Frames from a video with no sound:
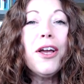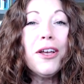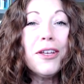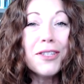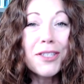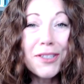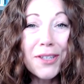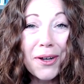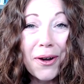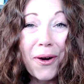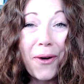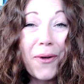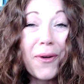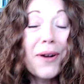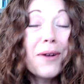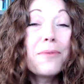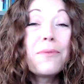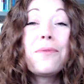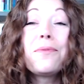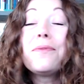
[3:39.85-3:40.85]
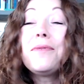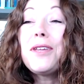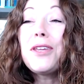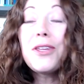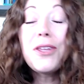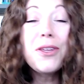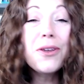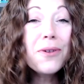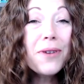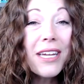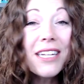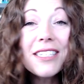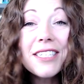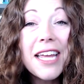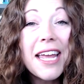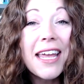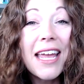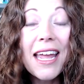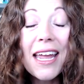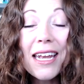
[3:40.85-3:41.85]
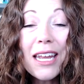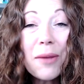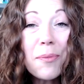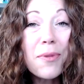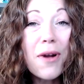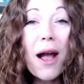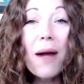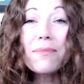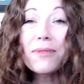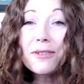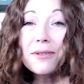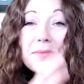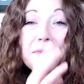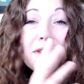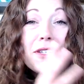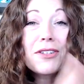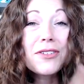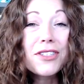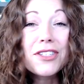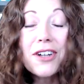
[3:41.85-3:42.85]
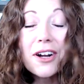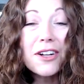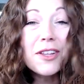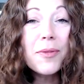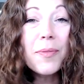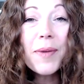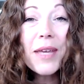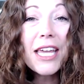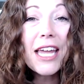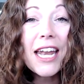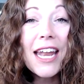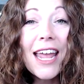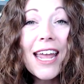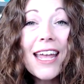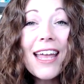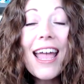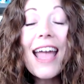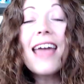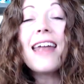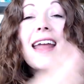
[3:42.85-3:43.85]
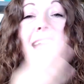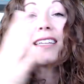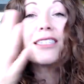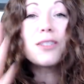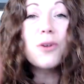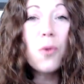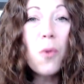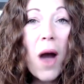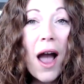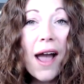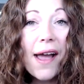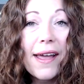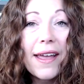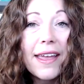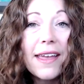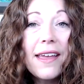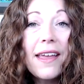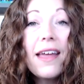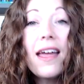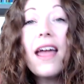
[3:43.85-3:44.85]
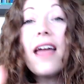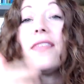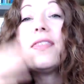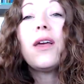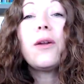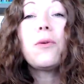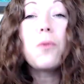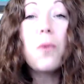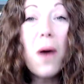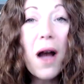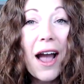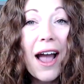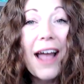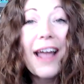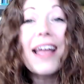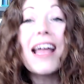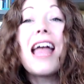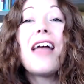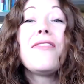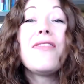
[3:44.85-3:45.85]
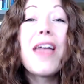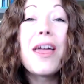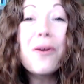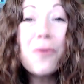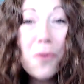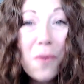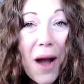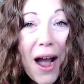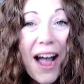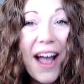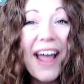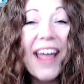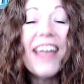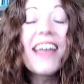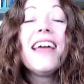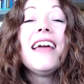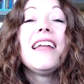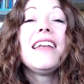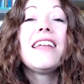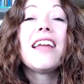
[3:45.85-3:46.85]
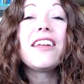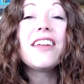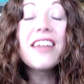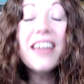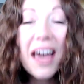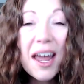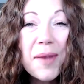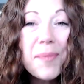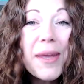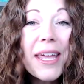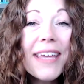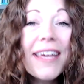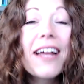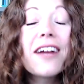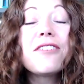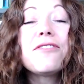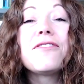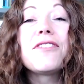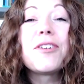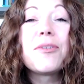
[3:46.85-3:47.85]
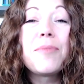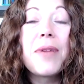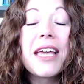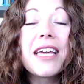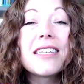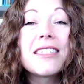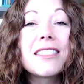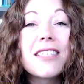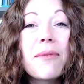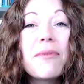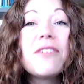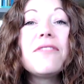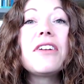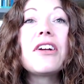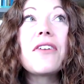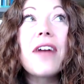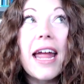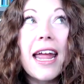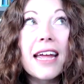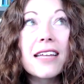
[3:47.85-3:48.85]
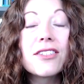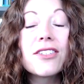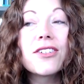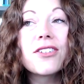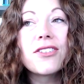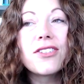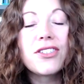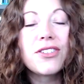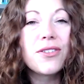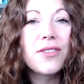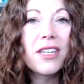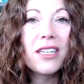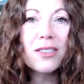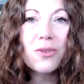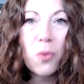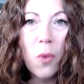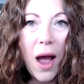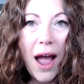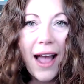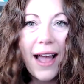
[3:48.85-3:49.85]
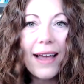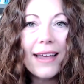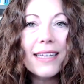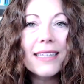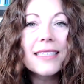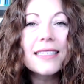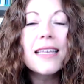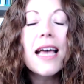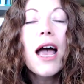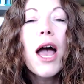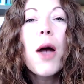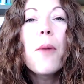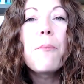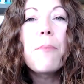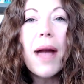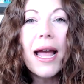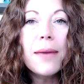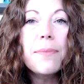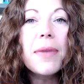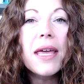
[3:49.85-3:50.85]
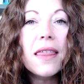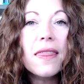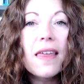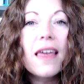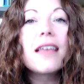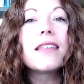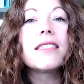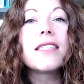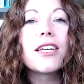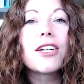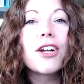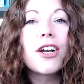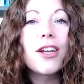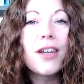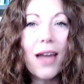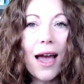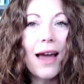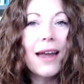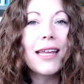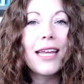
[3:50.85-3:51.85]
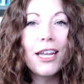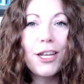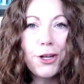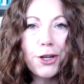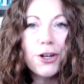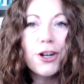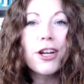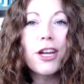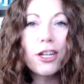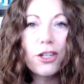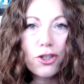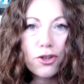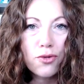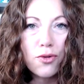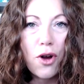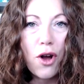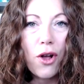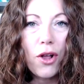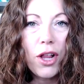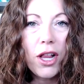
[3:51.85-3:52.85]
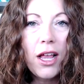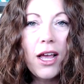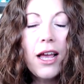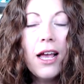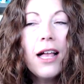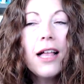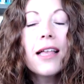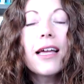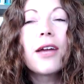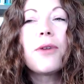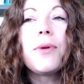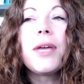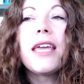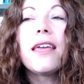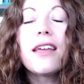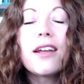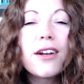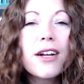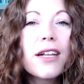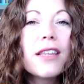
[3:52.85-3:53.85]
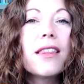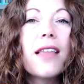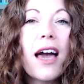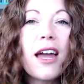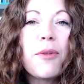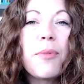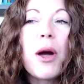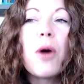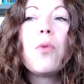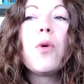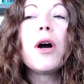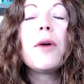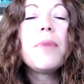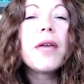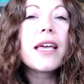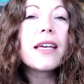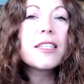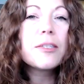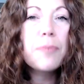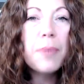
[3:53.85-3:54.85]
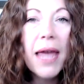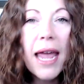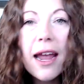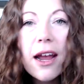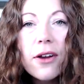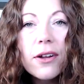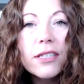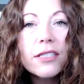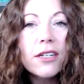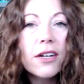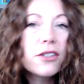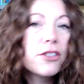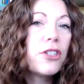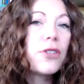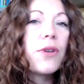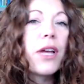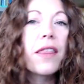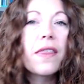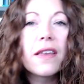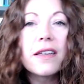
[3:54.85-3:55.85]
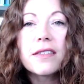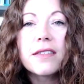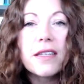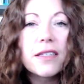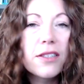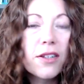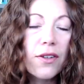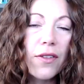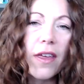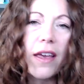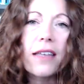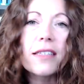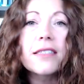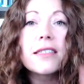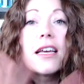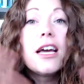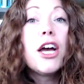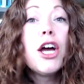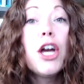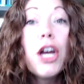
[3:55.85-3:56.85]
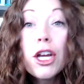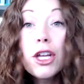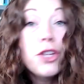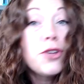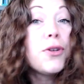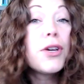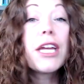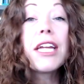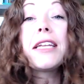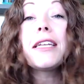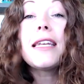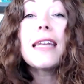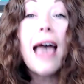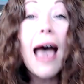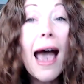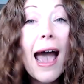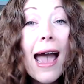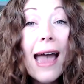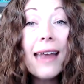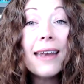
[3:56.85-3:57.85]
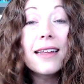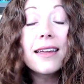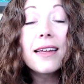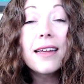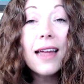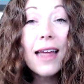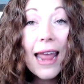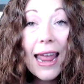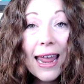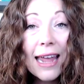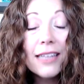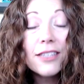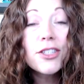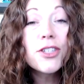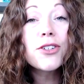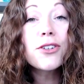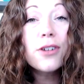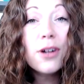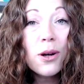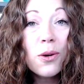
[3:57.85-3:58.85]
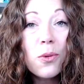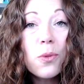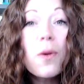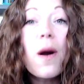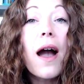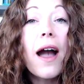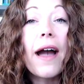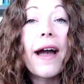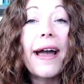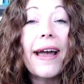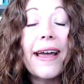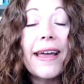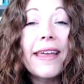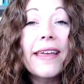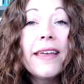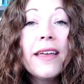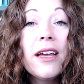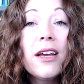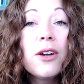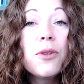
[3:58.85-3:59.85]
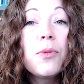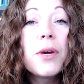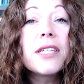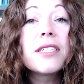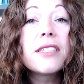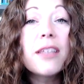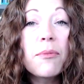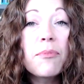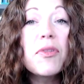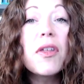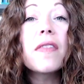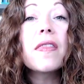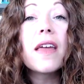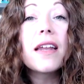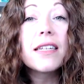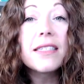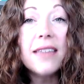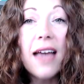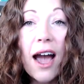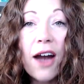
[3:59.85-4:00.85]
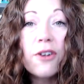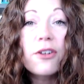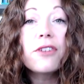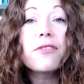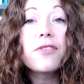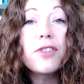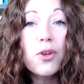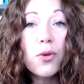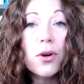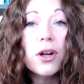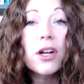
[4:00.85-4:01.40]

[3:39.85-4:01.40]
So you can take any problem, you start at the beginning and ask why, and then why, and then why. Now you got to be careful because some of your answers to these whys might be things that are not in your control. Like we hear a lot about, well, because parents aren't doing this, this, or this. You cannot answer a why with something that is out of your